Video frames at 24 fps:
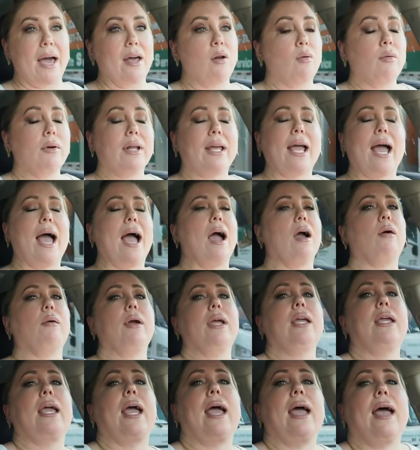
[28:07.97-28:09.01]
I don't
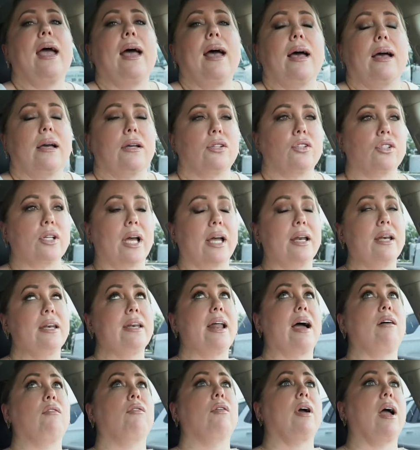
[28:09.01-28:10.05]
carry cash, I
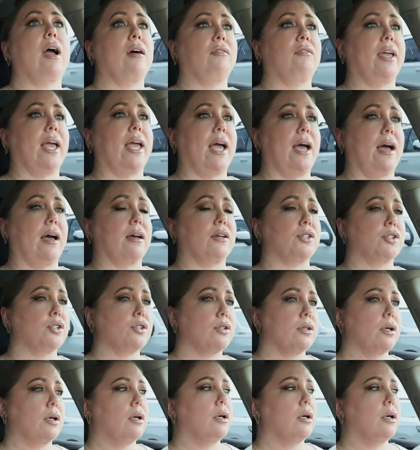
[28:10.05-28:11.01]
never have cash.